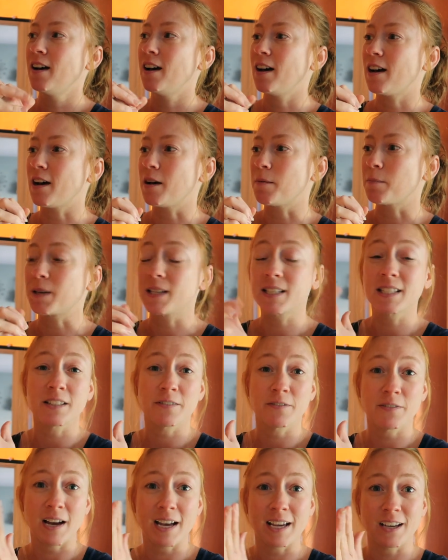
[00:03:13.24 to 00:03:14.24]
Because um,
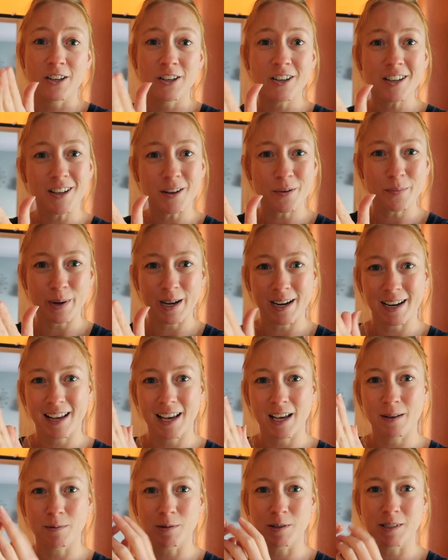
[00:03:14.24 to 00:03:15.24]
if I could combine
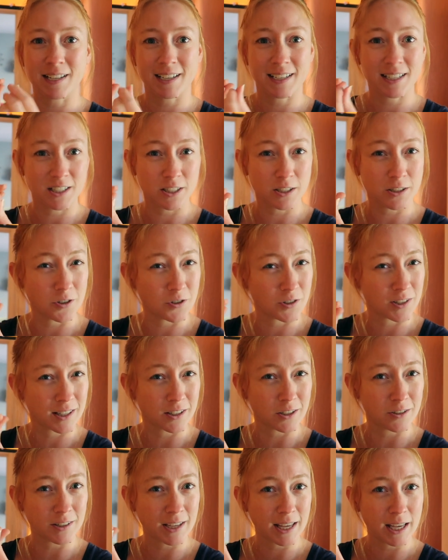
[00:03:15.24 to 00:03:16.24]
cables, I could just use a
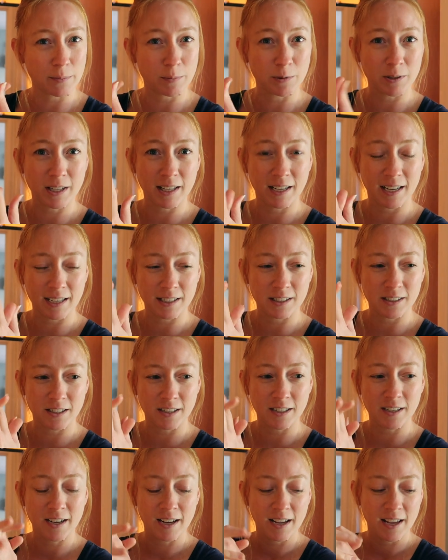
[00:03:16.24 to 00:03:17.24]
little cable
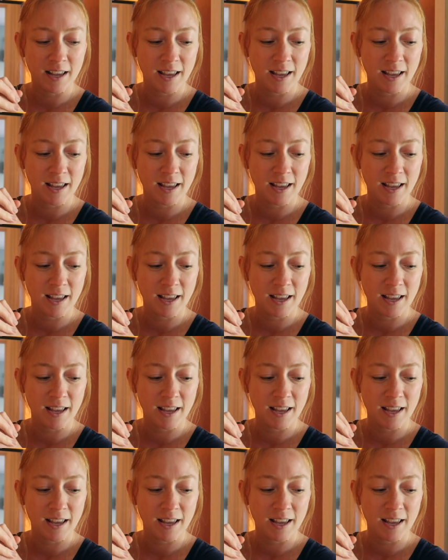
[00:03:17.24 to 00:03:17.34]
connector